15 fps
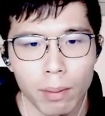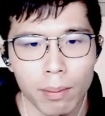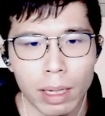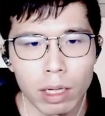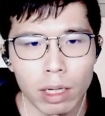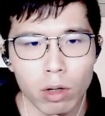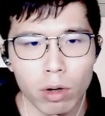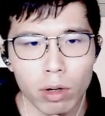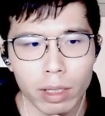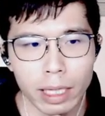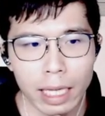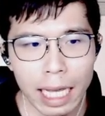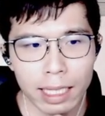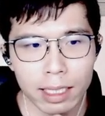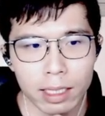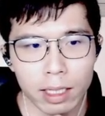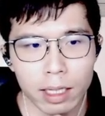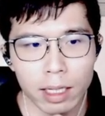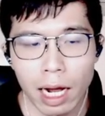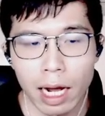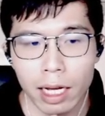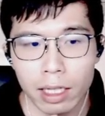may not get
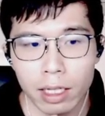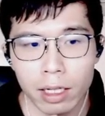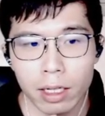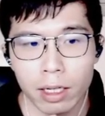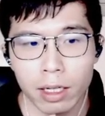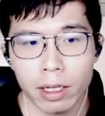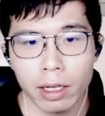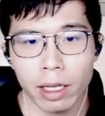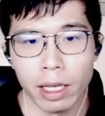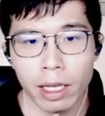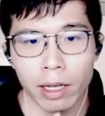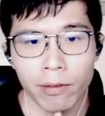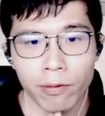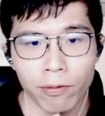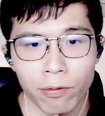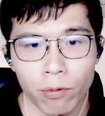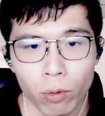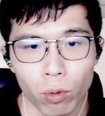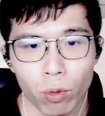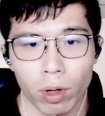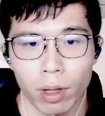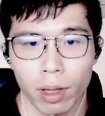either
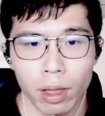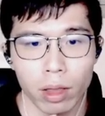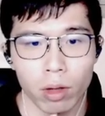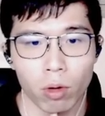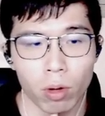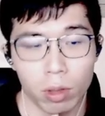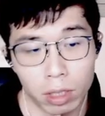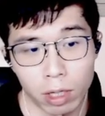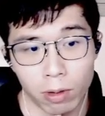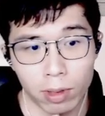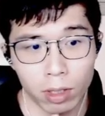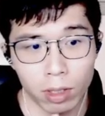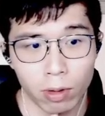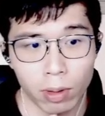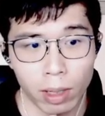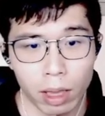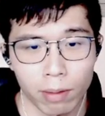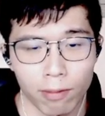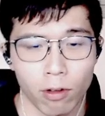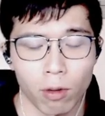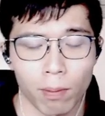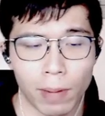influence or territories
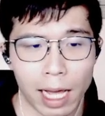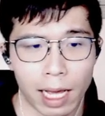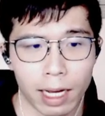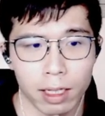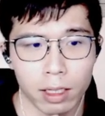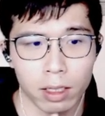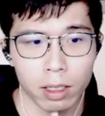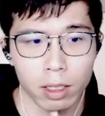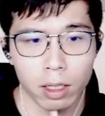for black.